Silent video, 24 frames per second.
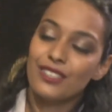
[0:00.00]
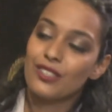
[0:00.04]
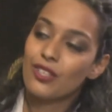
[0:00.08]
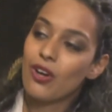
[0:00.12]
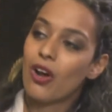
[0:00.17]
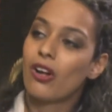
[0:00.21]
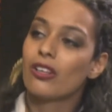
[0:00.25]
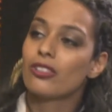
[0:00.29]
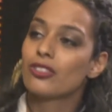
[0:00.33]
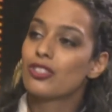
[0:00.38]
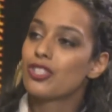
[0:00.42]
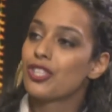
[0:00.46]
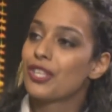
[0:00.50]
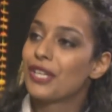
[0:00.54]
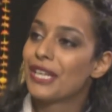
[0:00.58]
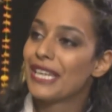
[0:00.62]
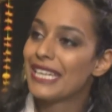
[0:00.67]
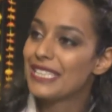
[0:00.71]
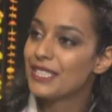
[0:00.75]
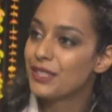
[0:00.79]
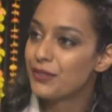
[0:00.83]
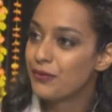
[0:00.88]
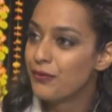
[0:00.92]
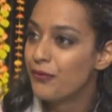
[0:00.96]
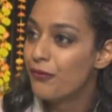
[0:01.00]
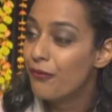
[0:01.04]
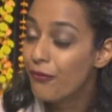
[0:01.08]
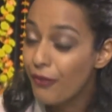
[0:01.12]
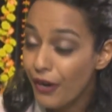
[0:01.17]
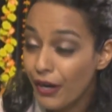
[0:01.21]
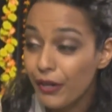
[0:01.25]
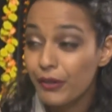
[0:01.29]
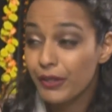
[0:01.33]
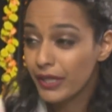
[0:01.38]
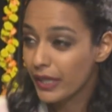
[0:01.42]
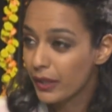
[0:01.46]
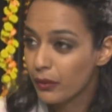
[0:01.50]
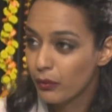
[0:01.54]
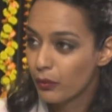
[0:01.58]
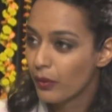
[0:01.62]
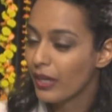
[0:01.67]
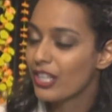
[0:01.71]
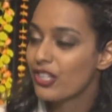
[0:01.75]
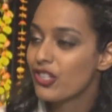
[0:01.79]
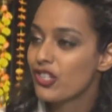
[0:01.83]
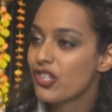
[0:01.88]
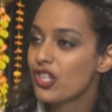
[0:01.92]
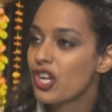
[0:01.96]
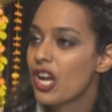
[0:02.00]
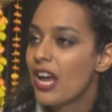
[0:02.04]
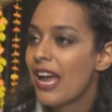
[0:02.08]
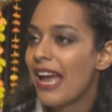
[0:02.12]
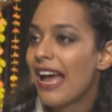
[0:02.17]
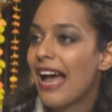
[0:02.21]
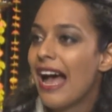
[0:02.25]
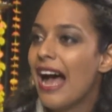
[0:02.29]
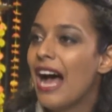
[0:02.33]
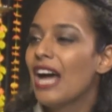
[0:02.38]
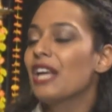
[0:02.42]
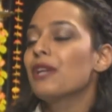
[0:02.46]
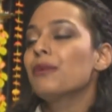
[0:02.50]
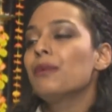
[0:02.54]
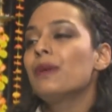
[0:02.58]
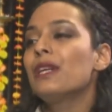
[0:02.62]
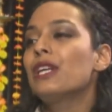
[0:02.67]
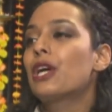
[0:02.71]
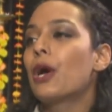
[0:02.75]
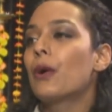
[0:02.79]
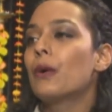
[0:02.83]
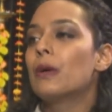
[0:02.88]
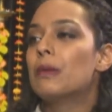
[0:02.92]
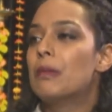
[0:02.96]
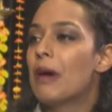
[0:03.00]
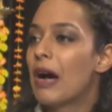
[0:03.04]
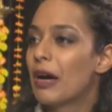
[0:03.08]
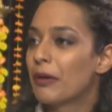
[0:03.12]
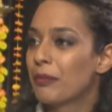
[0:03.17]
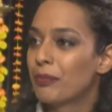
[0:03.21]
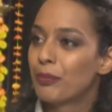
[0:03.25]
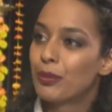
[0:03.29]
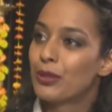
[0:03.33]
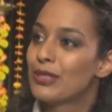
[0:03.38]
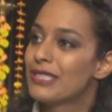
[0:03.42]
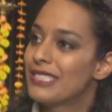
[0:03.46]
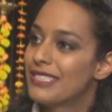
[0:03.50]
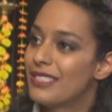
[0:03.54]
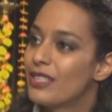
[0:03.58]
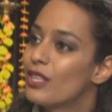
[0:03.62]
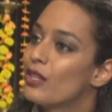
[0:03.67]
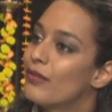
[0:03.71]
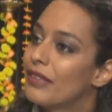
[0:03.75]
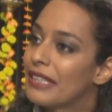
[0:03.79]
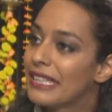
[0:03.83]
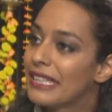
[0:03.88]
culture is very rich. How do we go about preserving